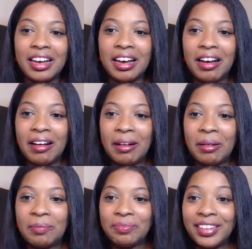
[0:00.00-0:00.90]

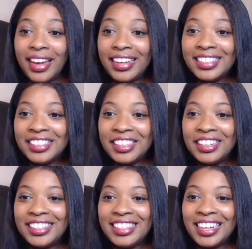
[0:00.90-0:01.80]
yes,
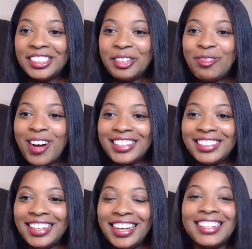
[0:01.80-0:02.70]
Sheena said she watched
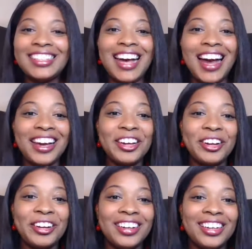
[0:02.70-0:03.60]
the
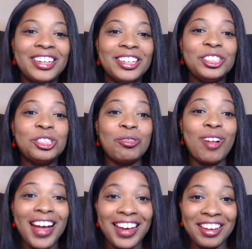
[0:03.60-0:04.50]
entire
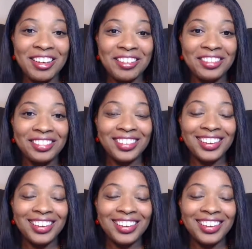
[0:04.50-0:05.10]
trial.